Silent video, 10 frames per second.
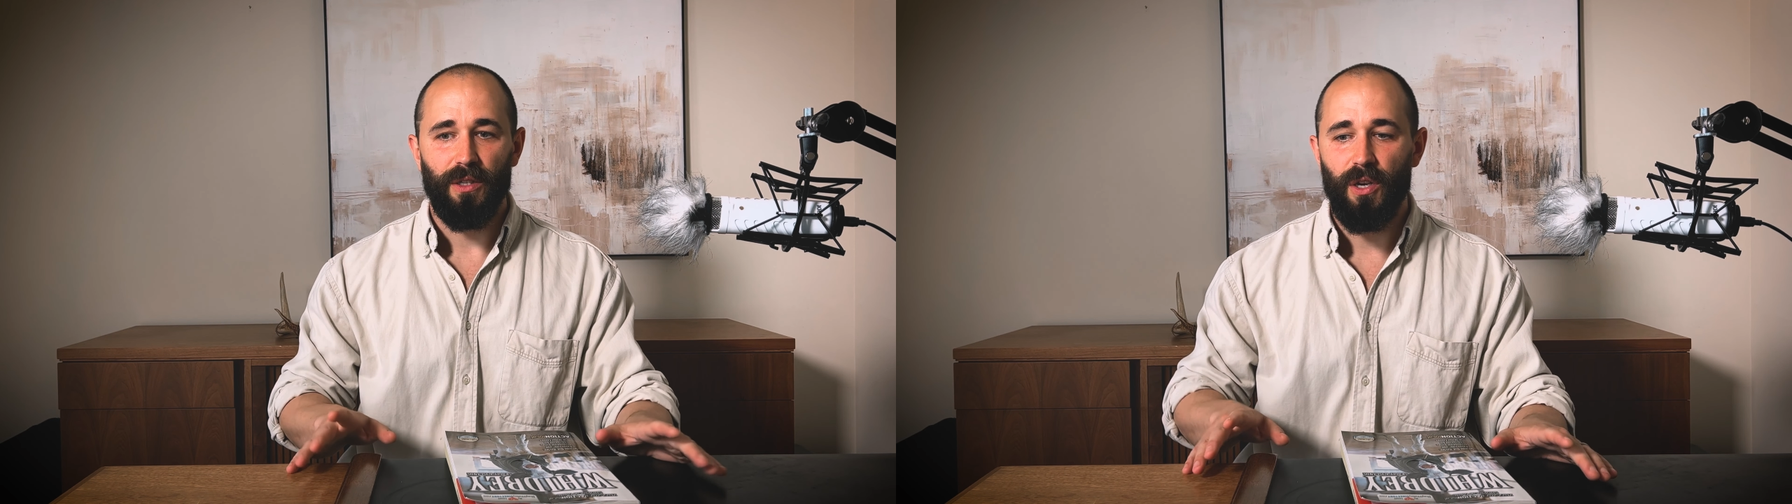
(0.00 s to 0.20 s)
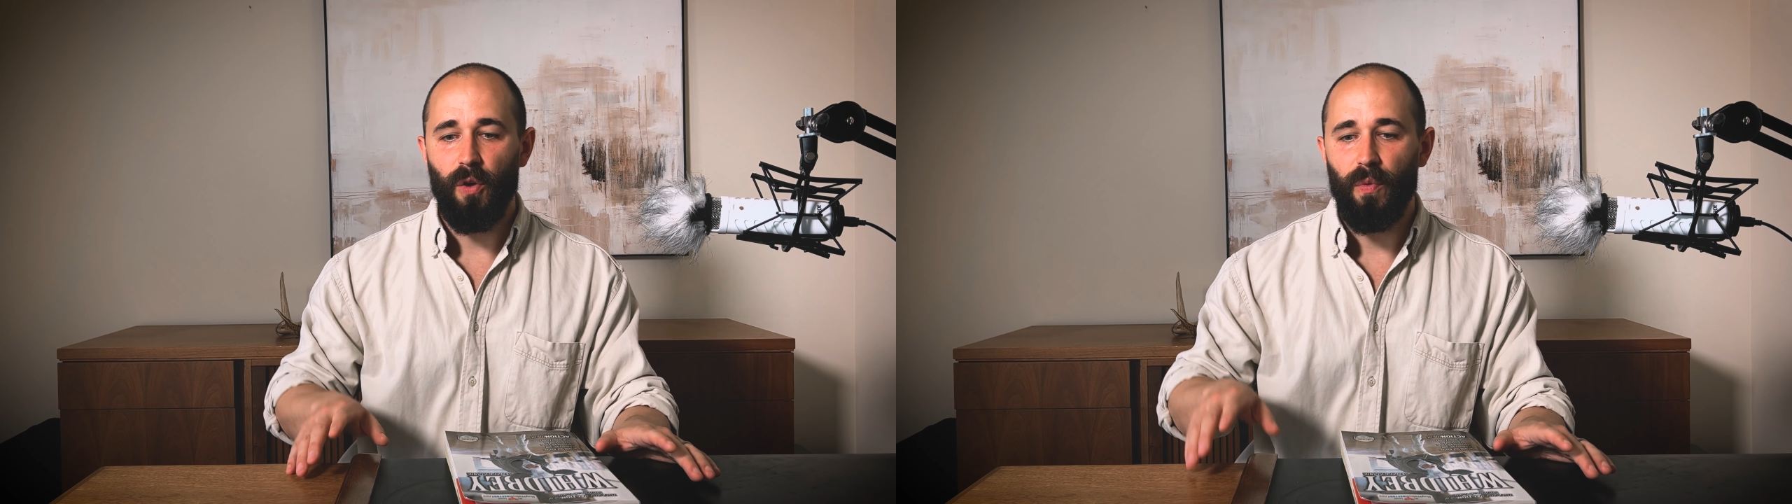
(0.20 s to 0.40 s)

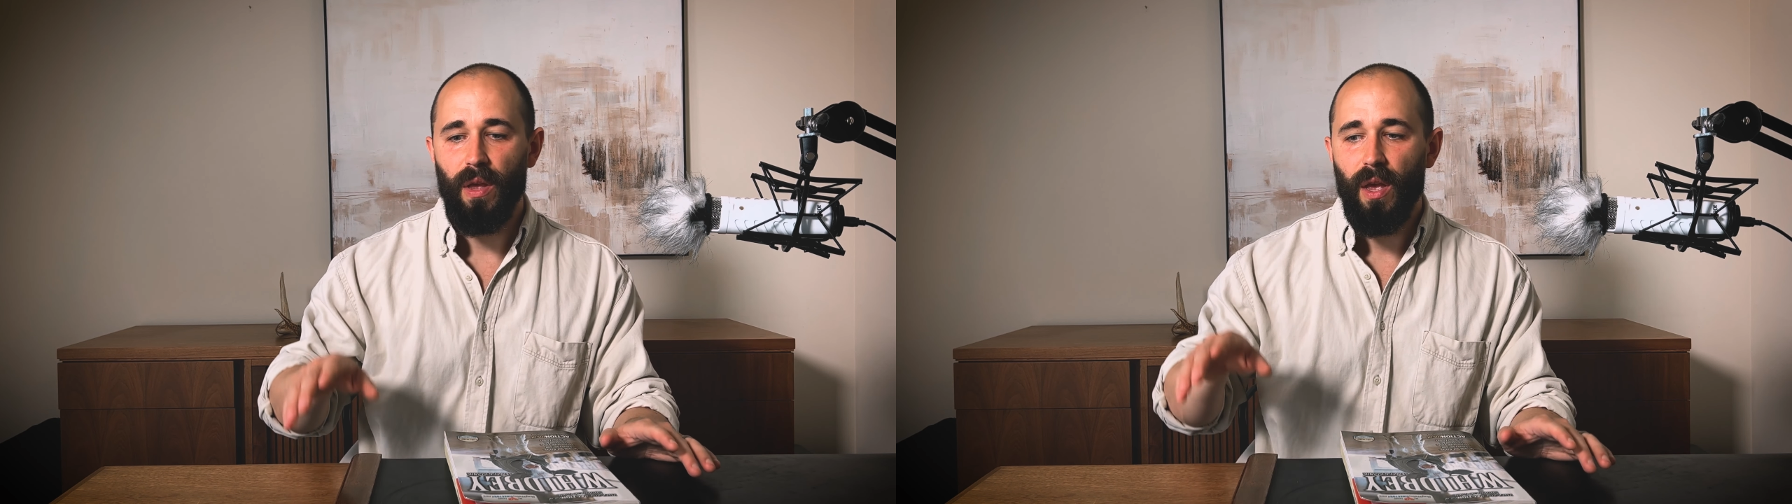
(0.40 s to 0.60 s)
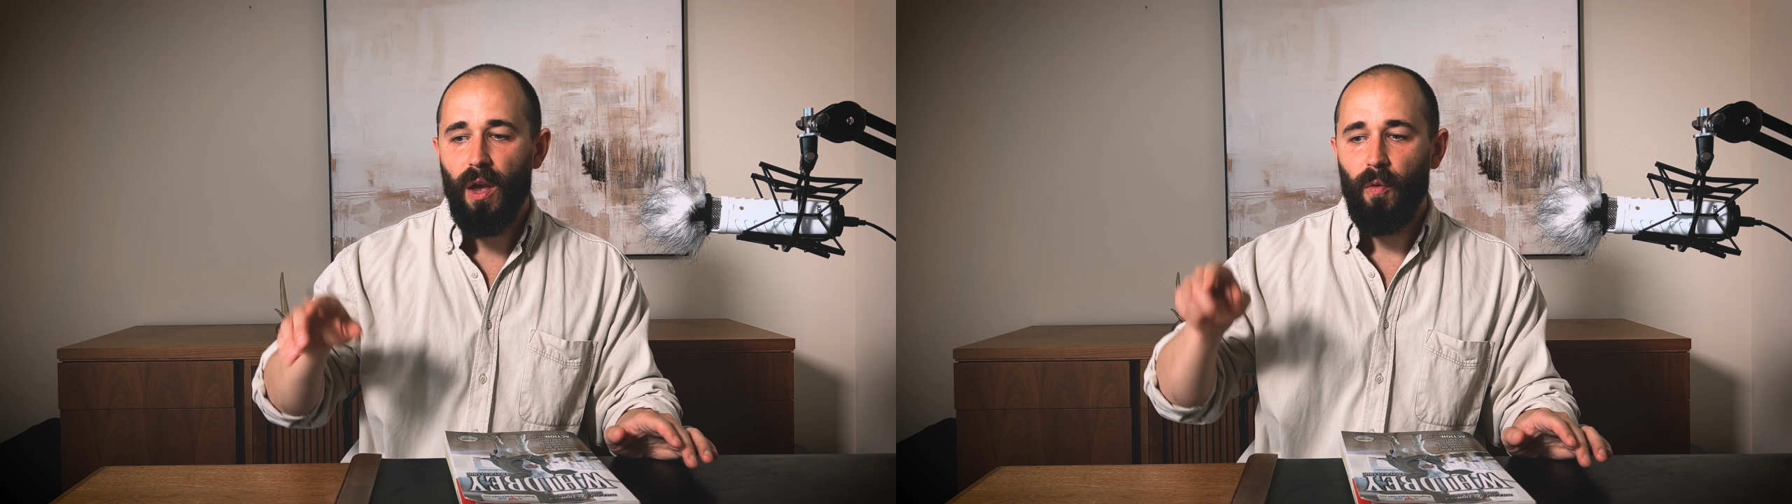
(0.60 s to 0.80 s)
You know, we
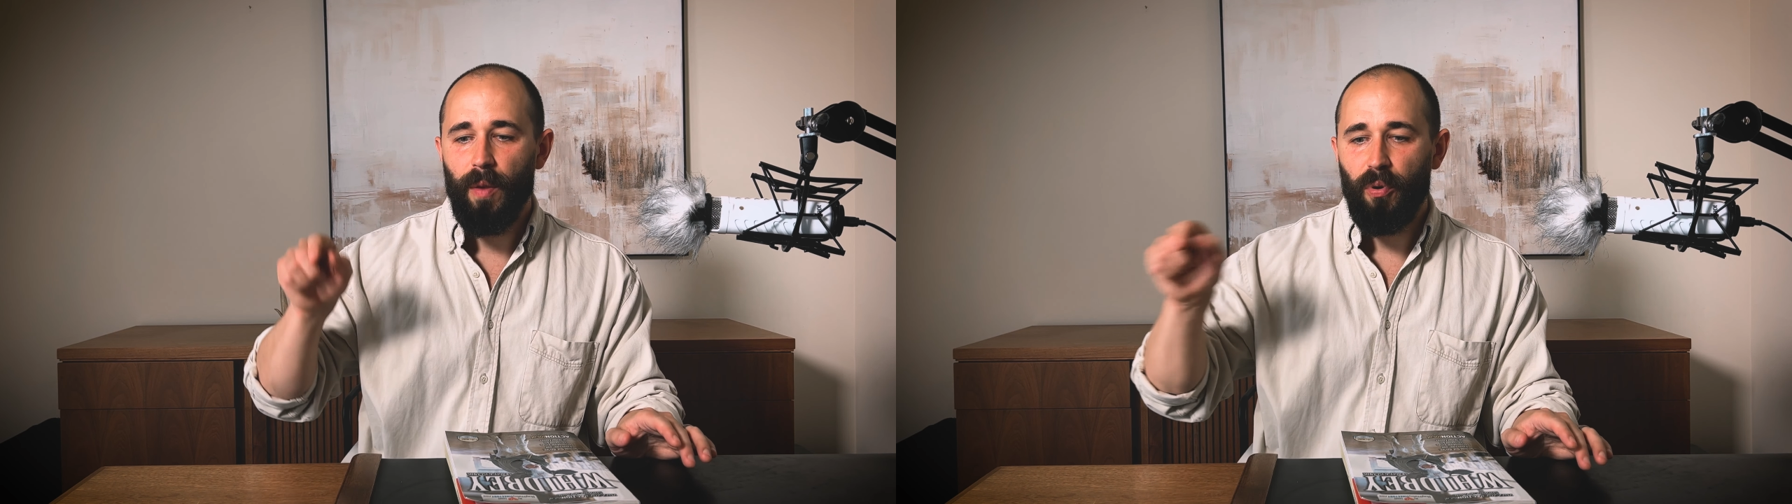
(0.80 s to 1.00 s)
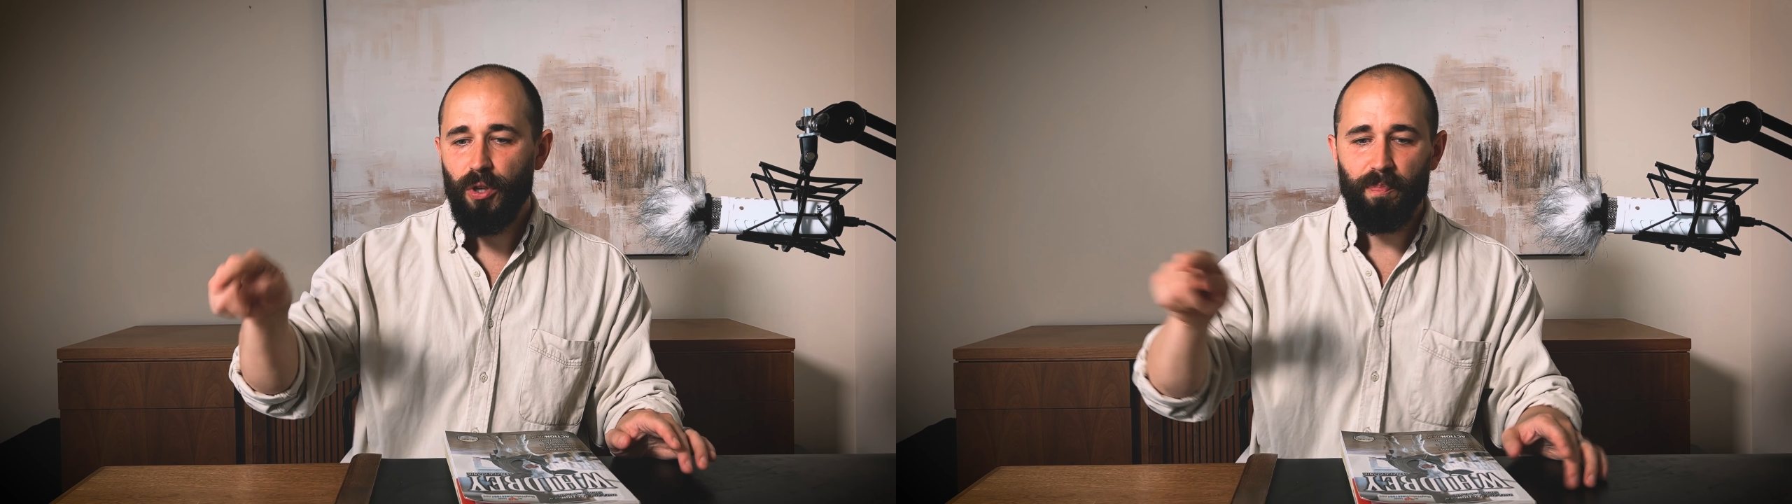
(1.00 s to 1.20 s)
we push